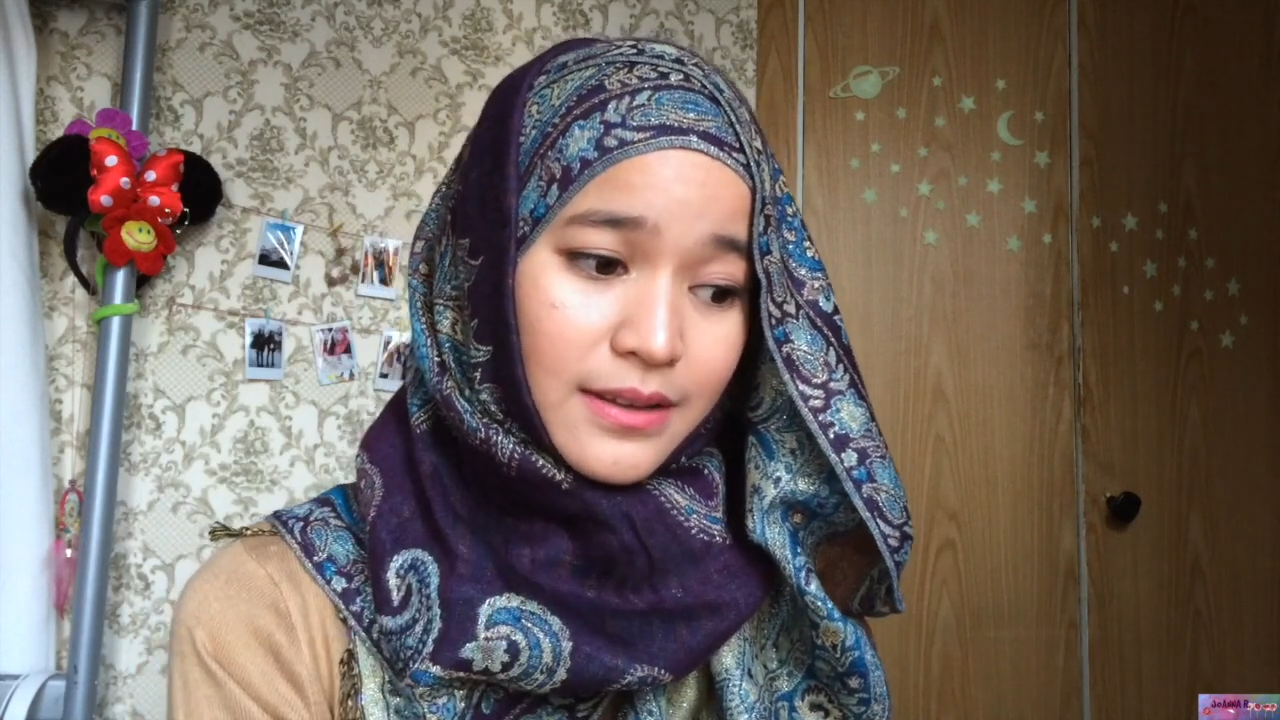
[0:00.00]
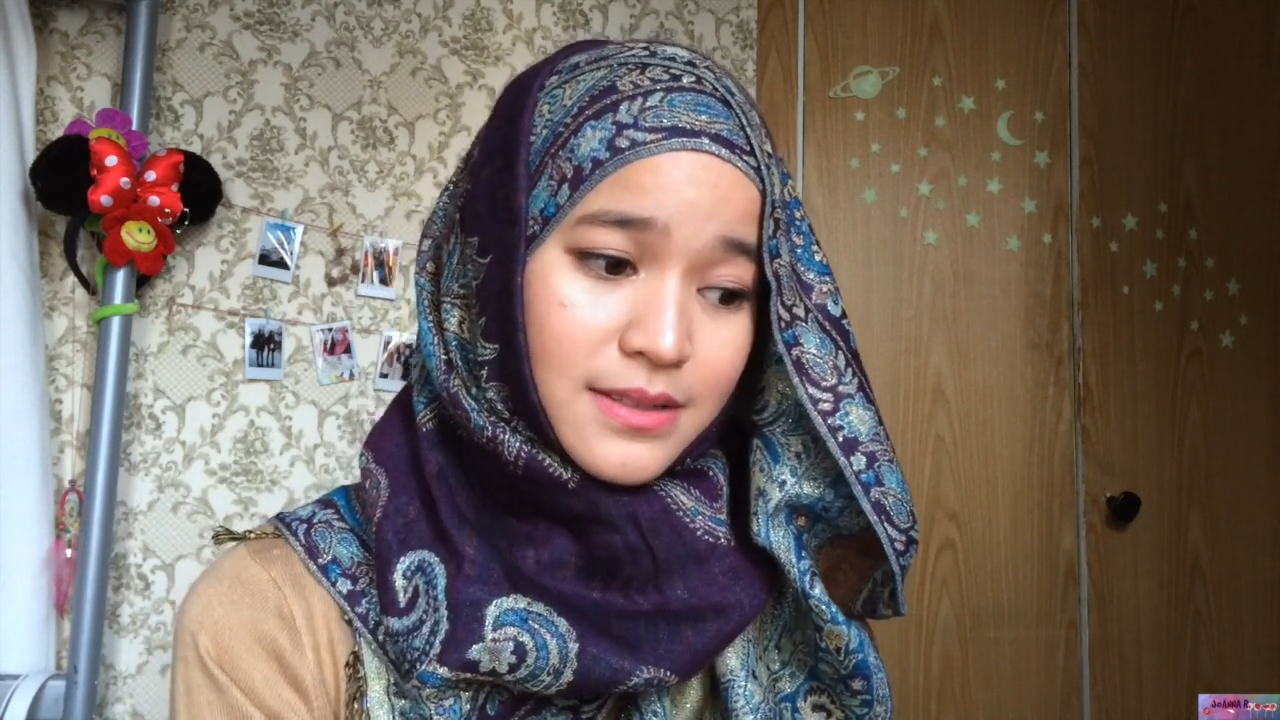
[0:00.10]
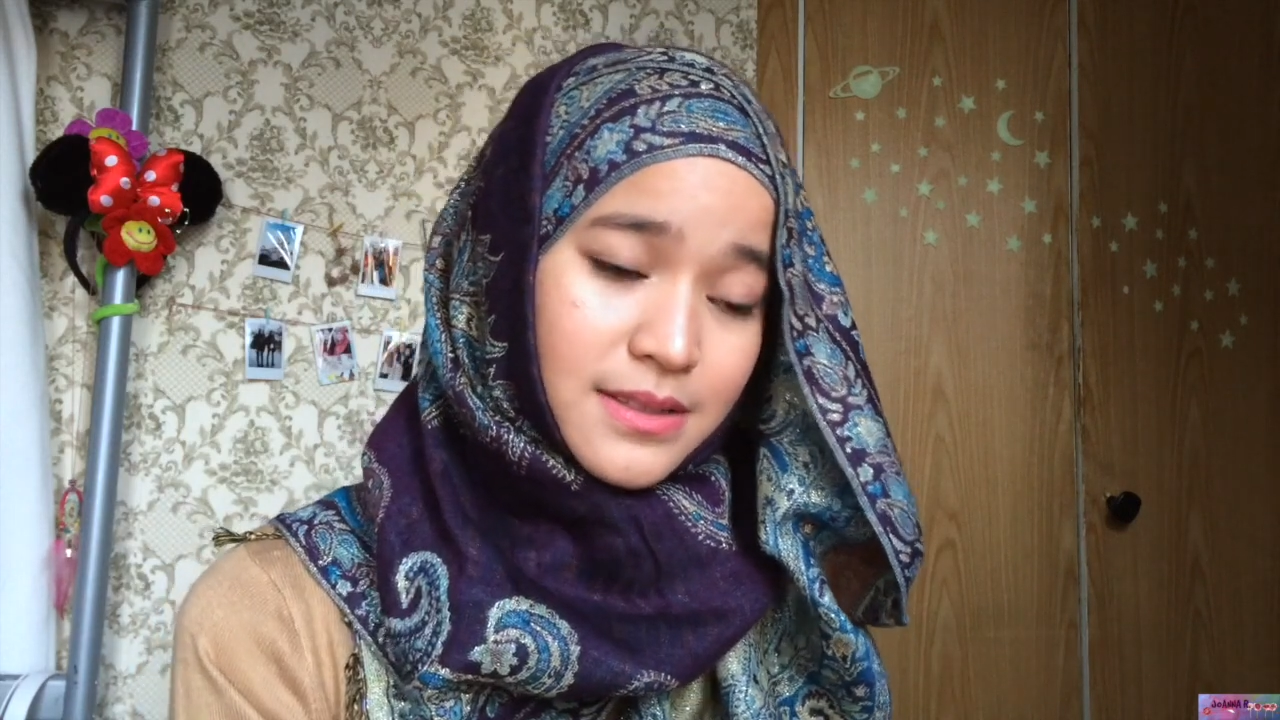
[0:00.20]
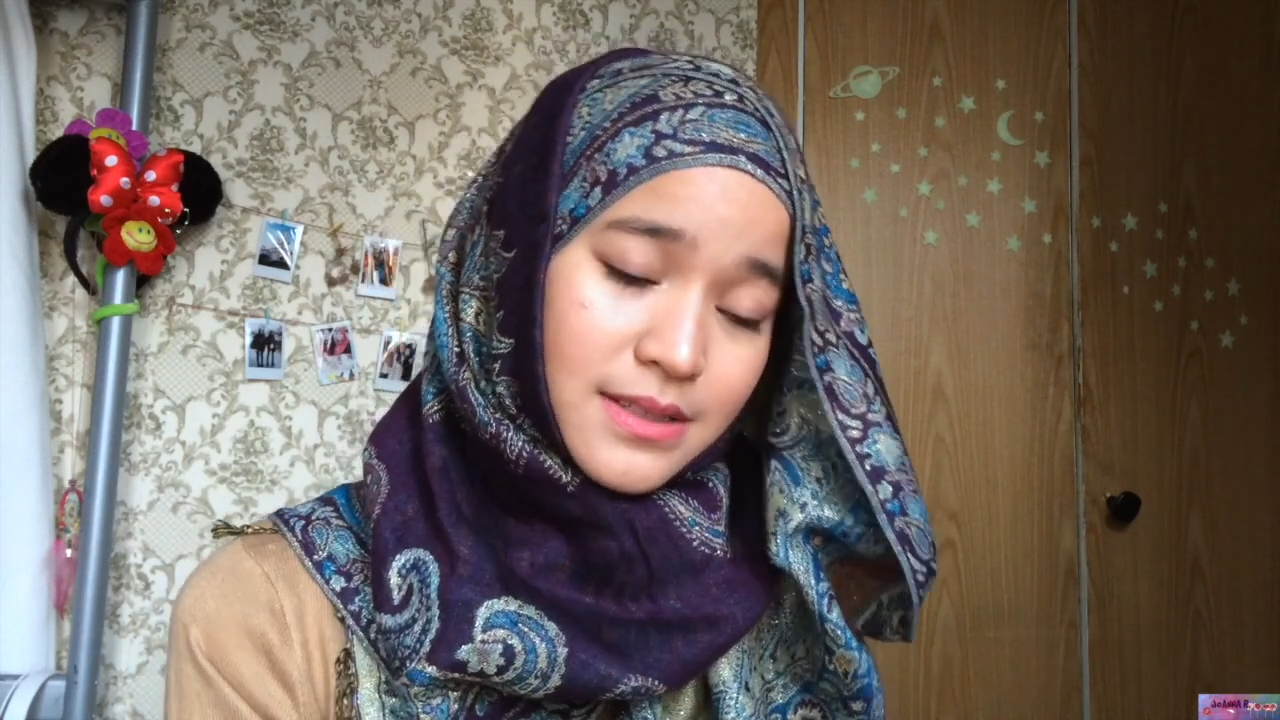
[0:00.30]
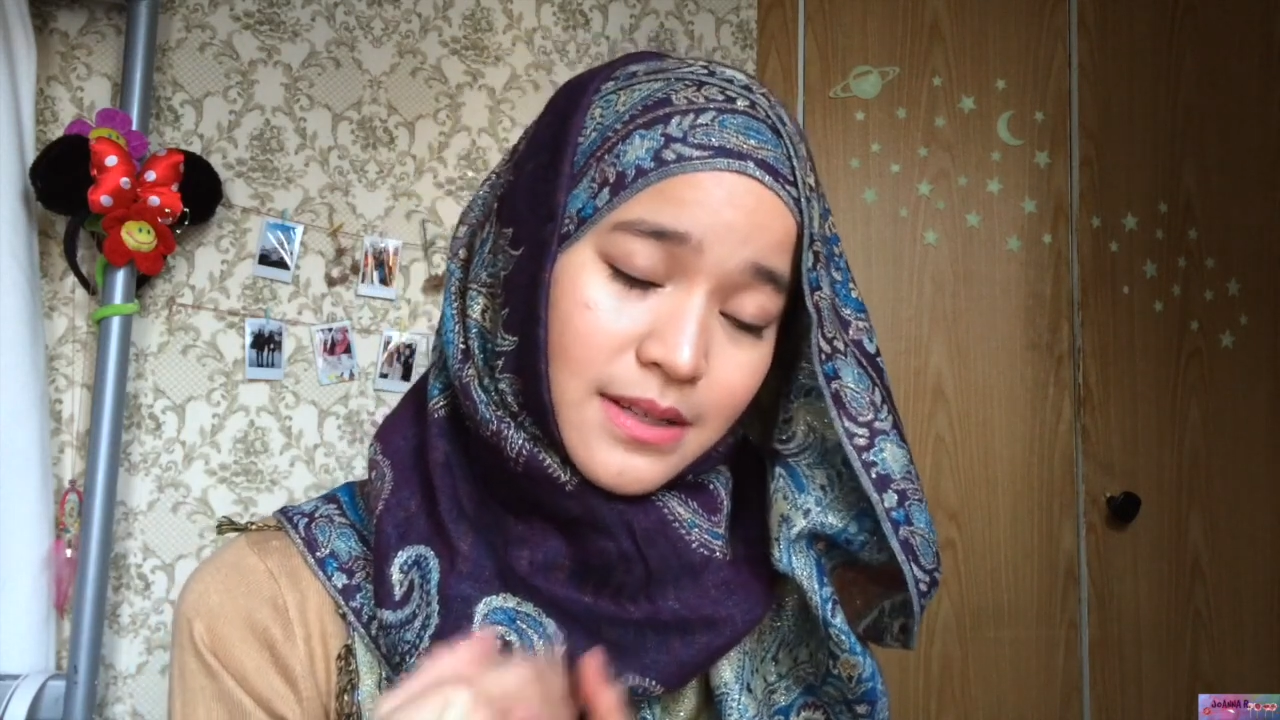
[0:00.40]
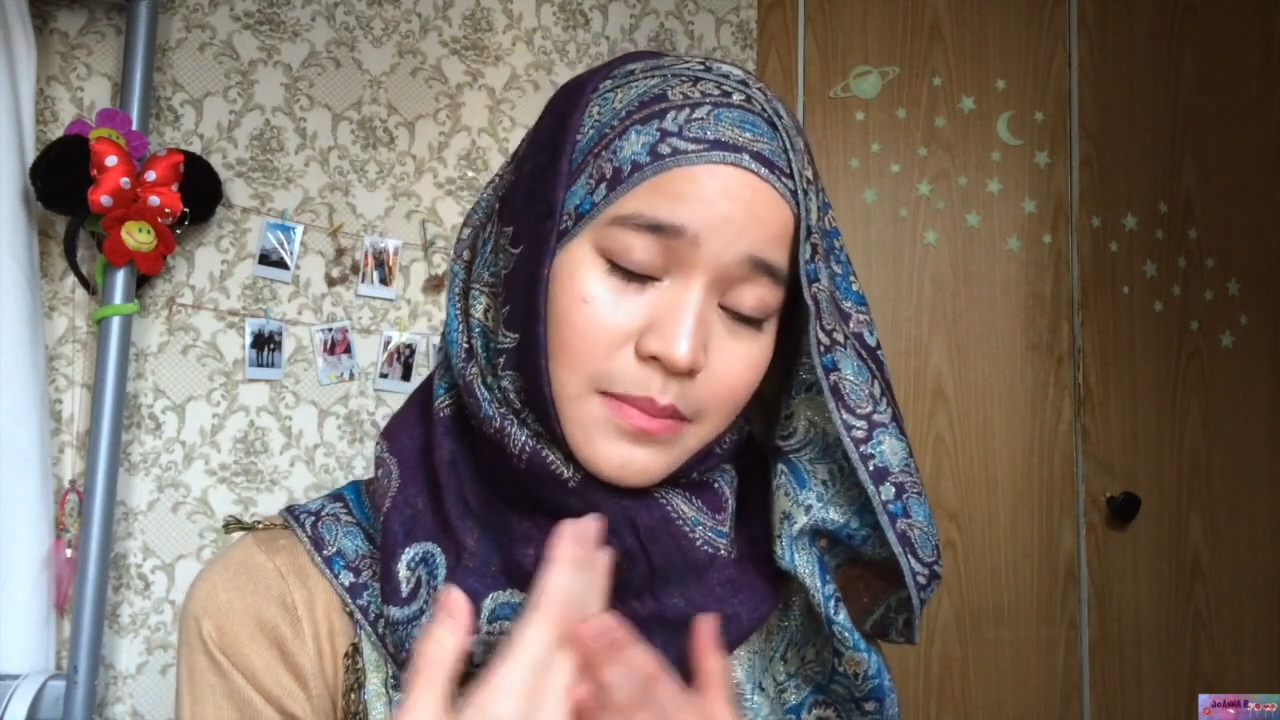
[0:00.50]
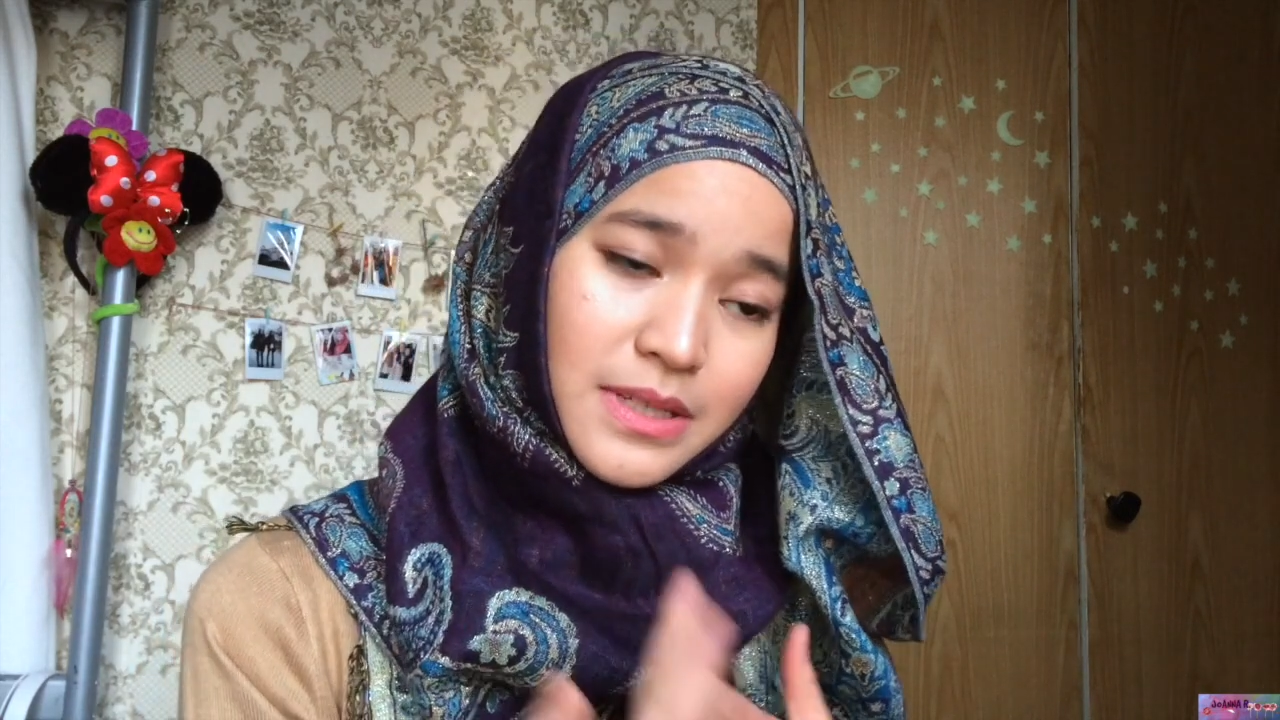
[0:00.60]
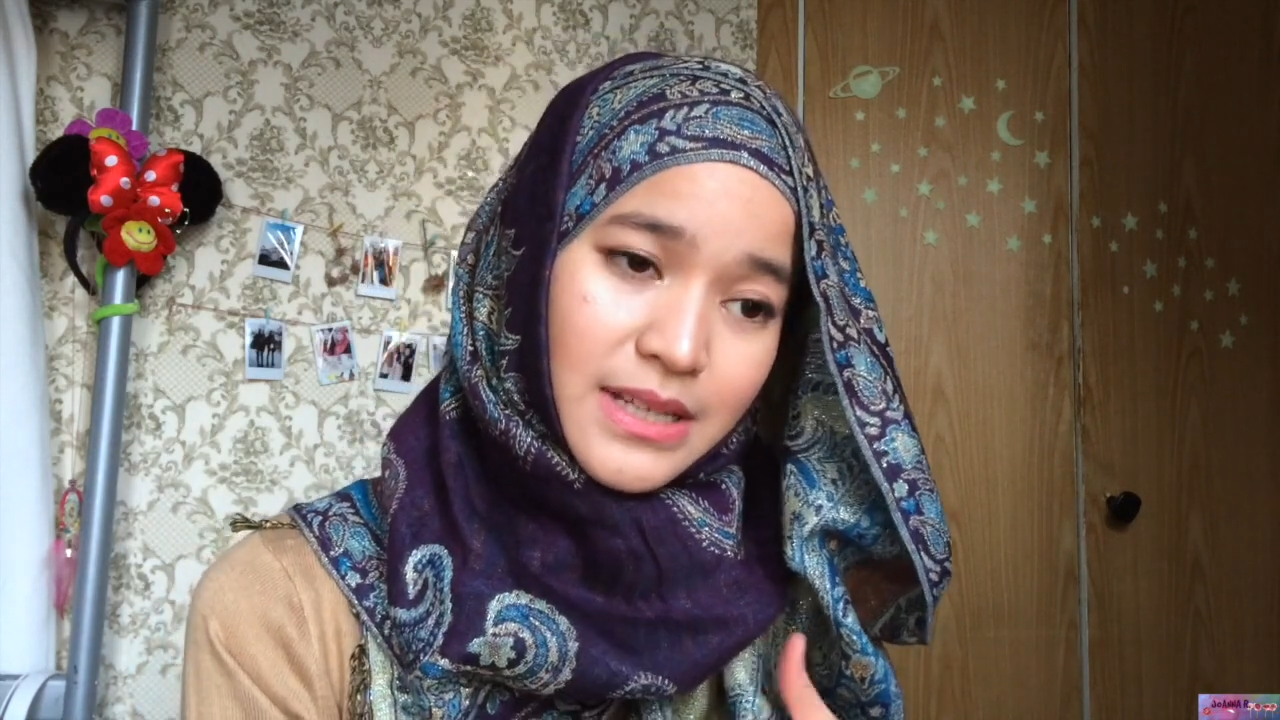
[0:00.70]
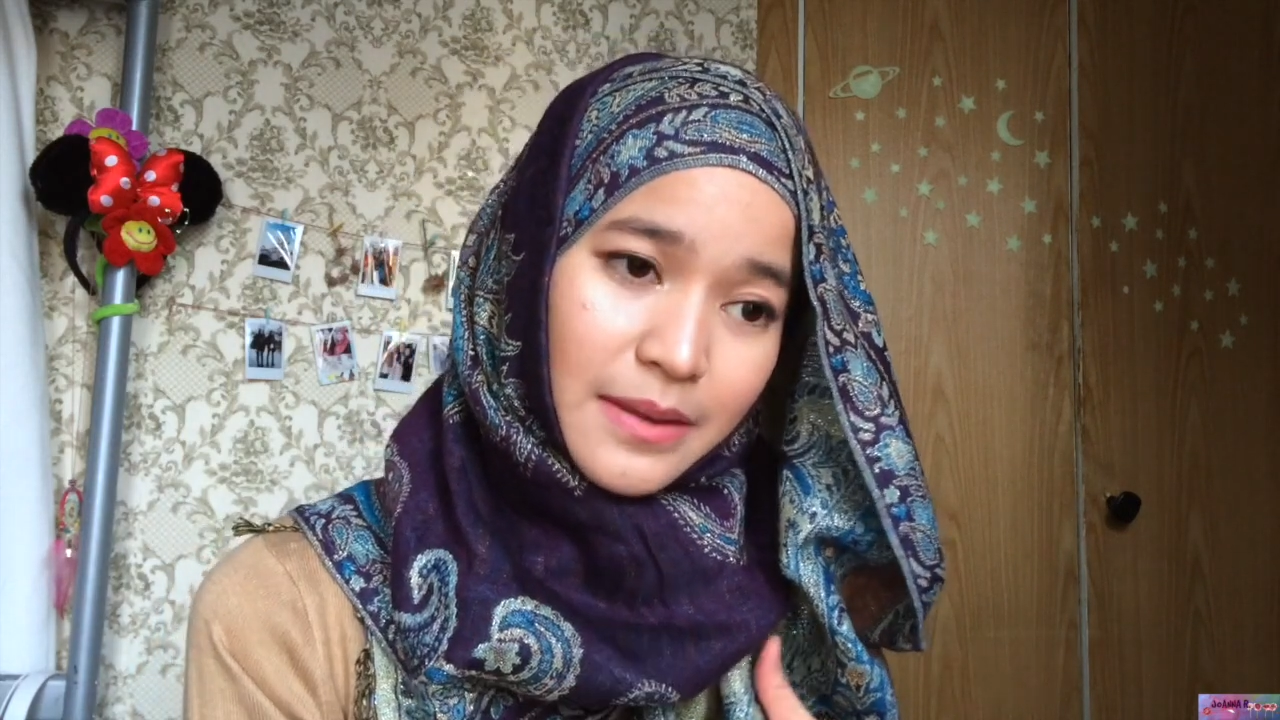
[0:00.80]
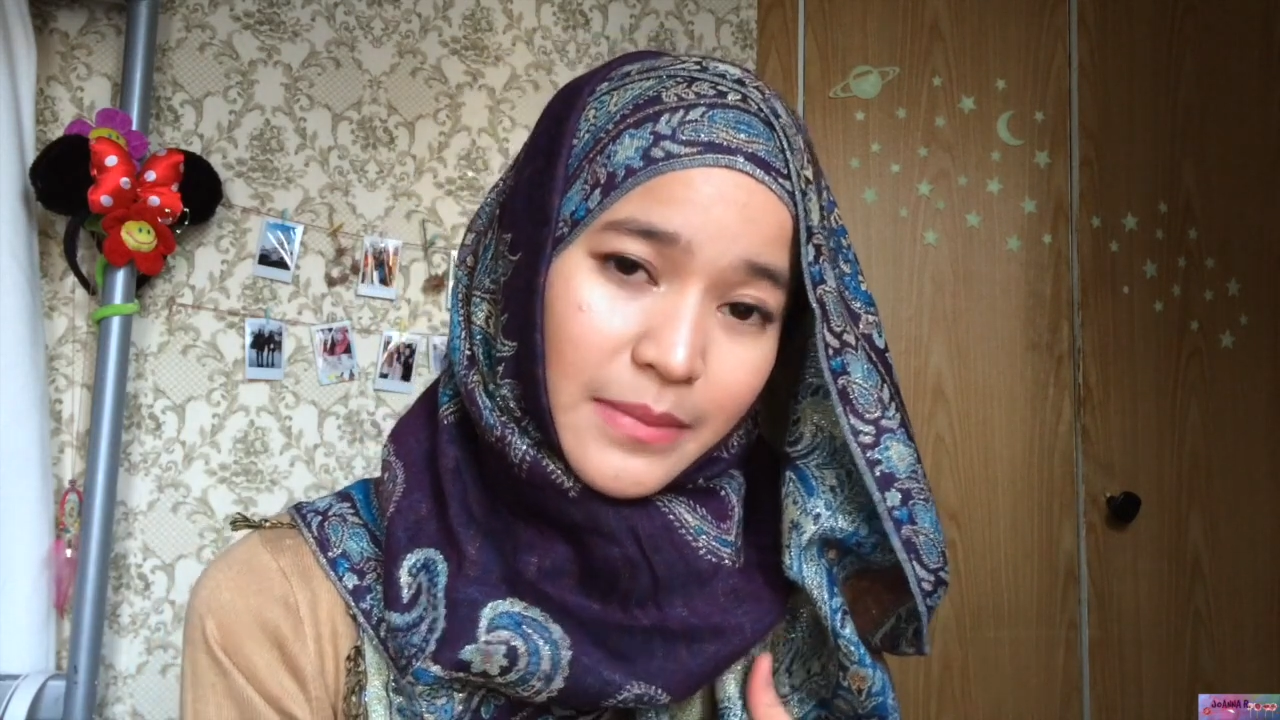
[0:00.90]
sit
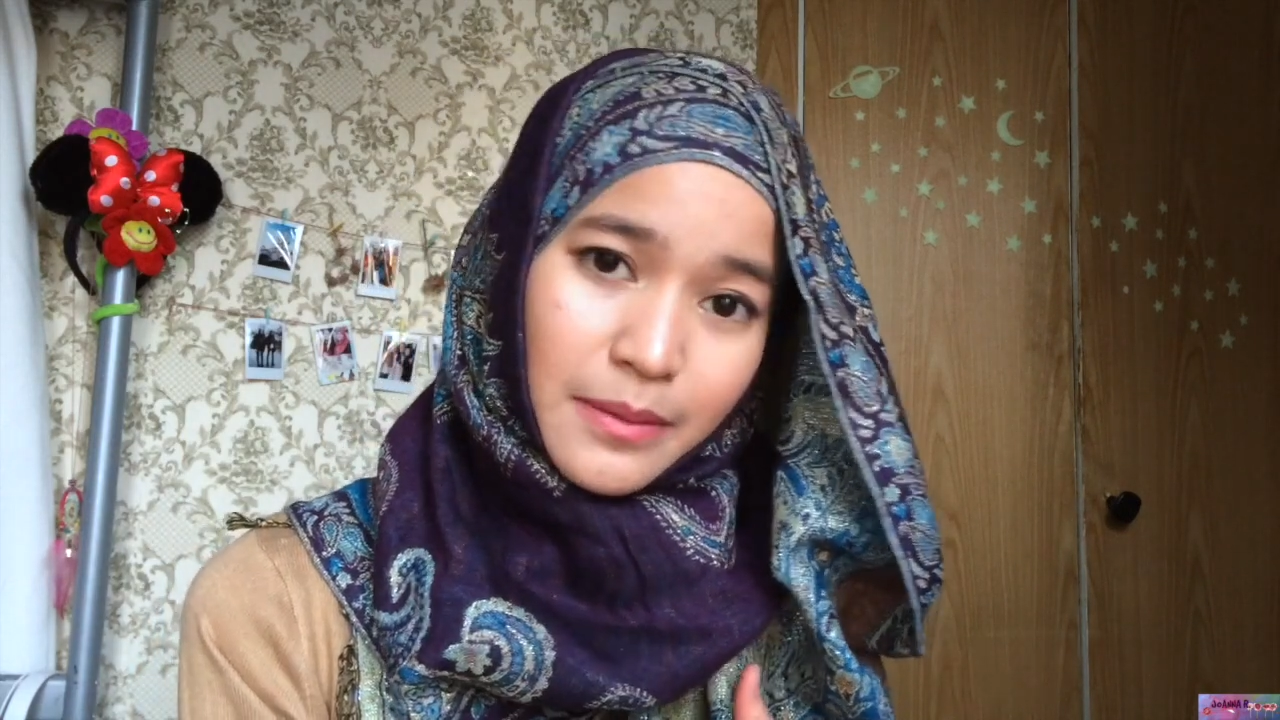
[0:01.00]
beside